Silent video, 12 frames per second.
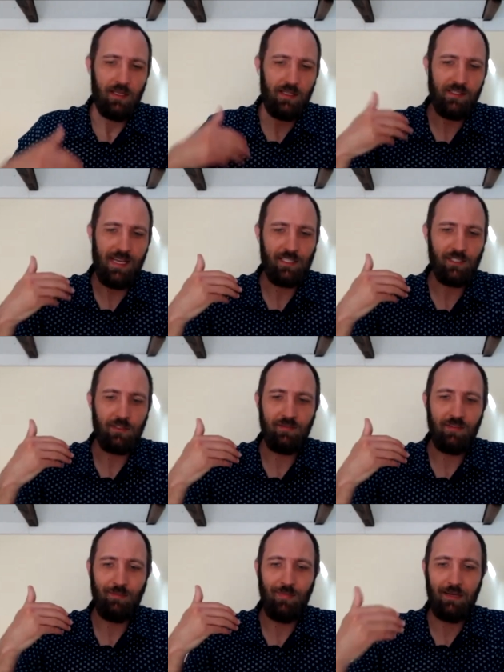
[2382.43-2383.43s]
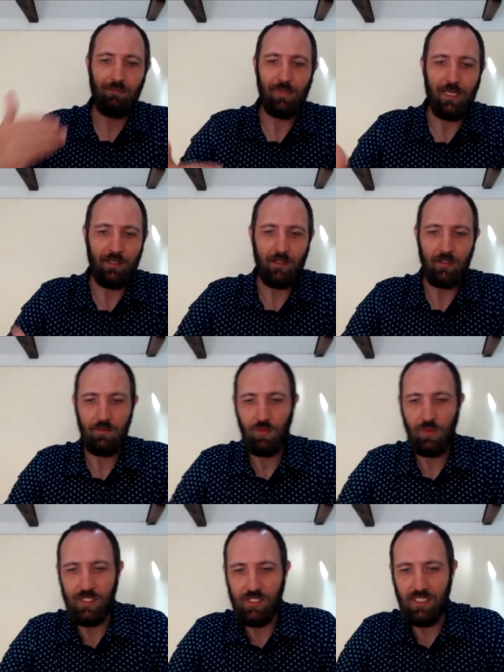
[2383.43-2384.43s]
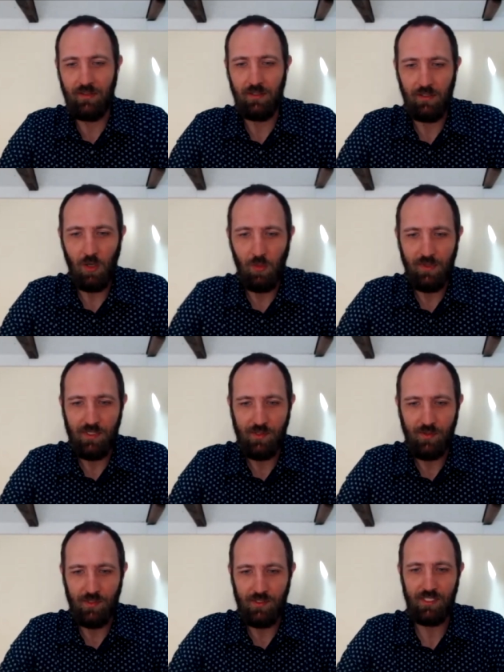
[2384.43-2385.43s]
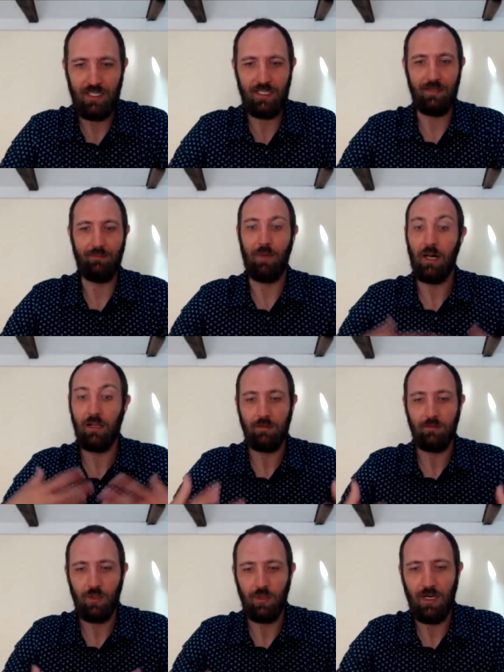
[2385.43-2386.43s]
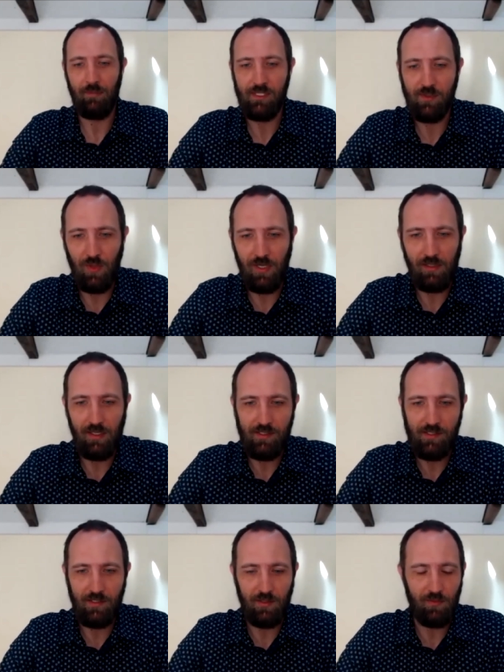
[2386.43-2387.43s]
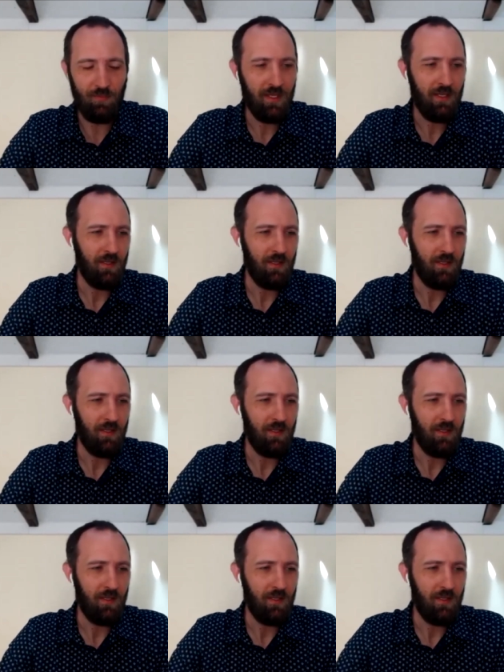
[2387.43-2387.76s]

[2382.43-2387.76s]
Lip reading: is actually driven by Blender, which is another open source modeling program as well. And so,